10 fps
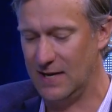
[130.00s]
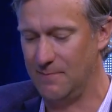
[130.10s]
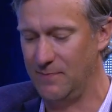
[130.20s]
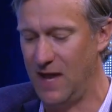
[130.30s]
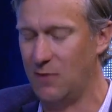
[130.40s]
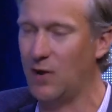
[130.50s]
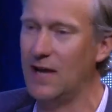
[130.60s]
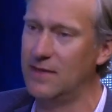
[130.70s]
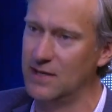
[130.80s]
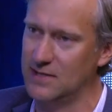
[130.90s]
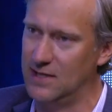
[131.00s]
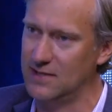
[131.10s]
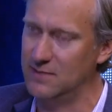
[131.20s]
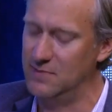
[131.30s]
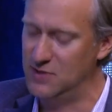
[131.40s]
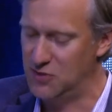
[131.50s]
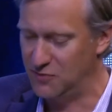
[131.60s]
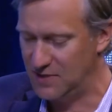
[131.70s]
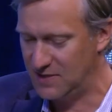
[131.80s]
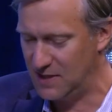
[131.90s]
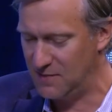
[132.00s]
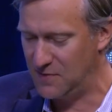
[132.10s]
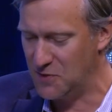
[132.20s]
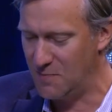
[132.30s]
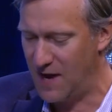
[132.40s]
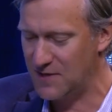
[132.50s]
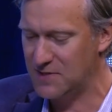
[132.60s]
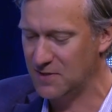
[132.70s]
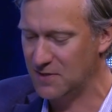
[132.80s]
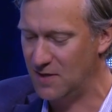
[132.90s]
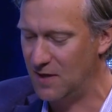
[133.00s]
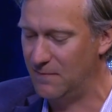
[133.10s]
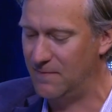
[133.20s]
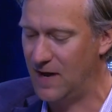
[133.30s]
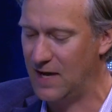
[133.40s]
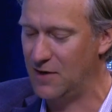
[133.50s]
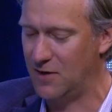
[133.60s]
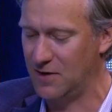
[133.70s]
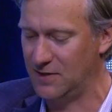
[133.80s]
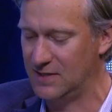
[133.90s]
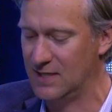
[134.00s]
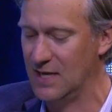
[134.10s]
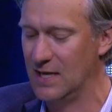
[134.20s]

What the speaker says: And what I think is awesome is you received your Master of Fine Arts